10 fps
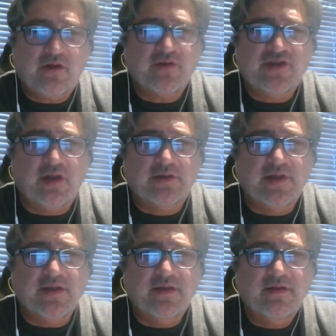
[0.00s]
a
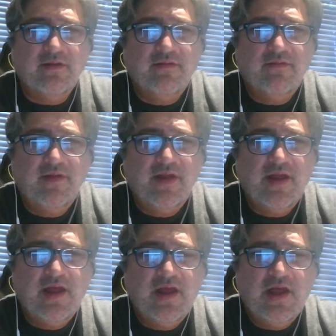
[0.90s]
consultant.
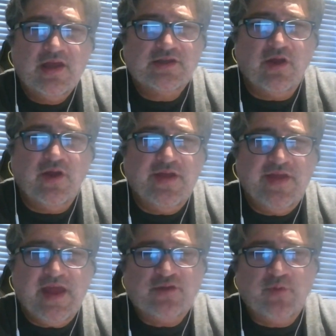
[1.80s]
So,
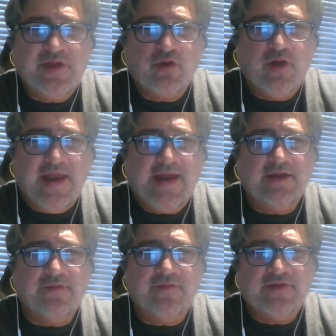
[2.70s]
and that's where the
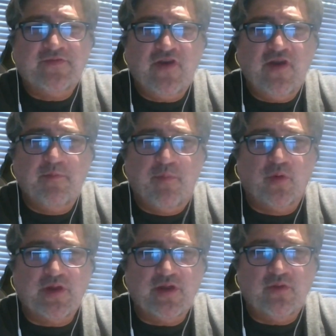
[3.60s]
collective is very
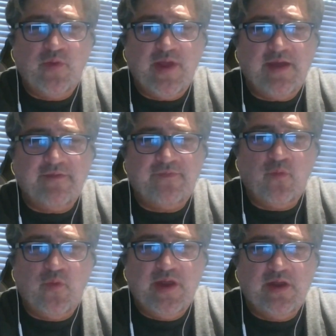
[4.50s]
important.
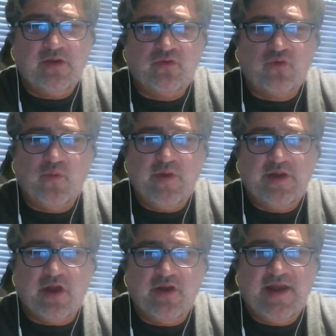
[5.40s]
We
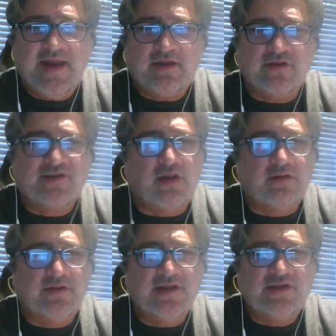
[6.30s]
don't let
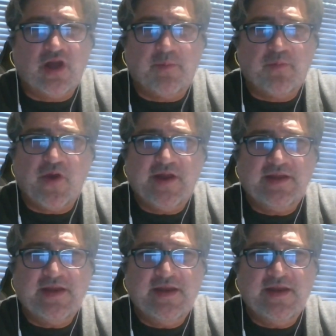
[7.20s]
consultants operate